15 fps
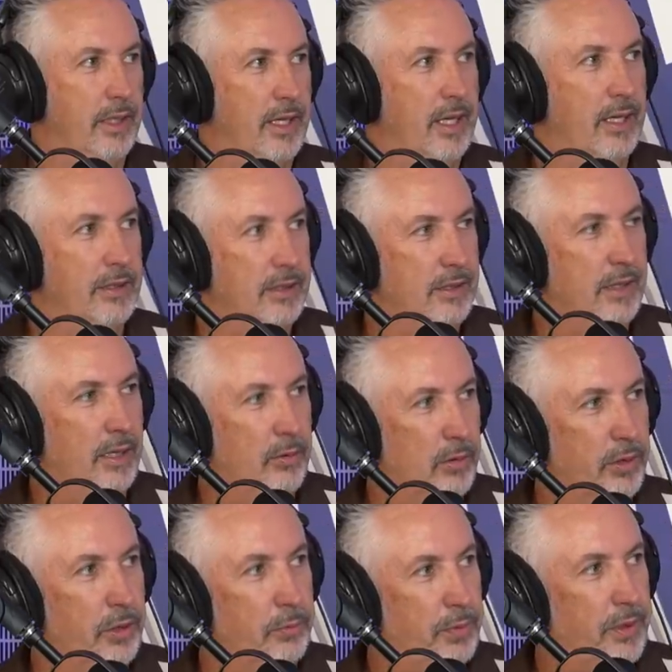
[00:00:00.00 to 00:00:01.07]
Yeah, isn't that where
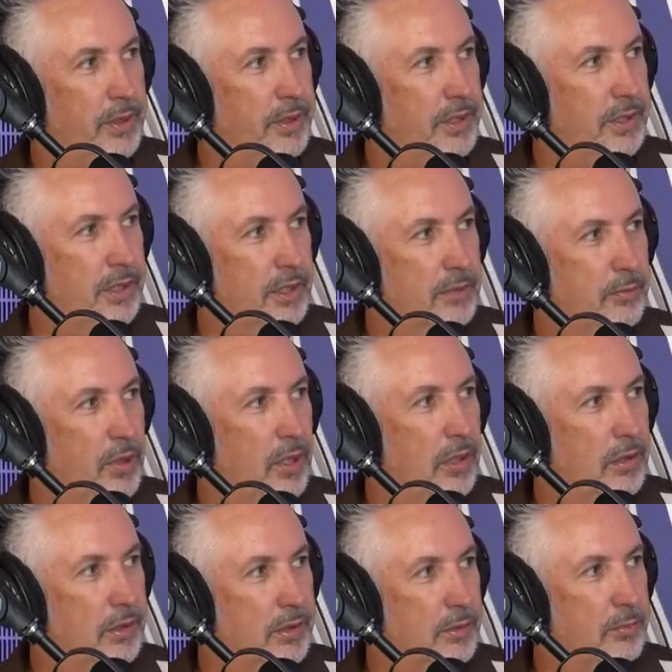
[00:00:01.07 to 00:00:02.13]
you're playing
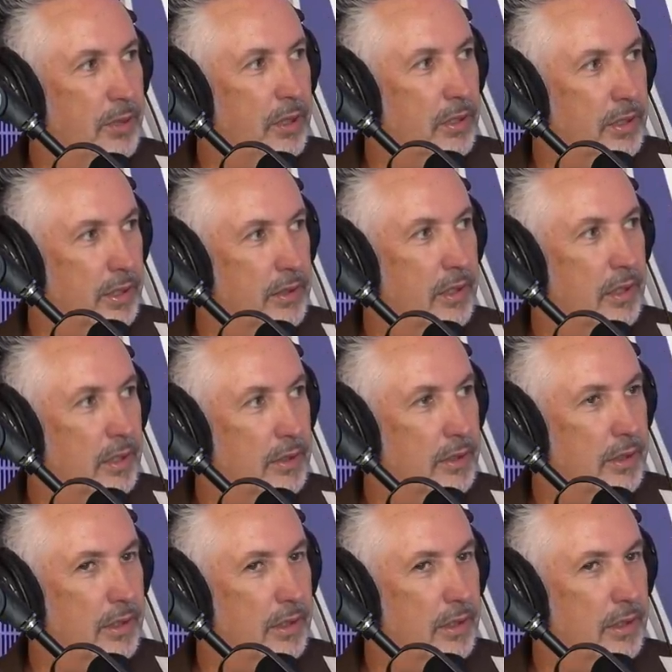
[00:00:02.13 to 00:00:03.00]
stickball in the parking lot?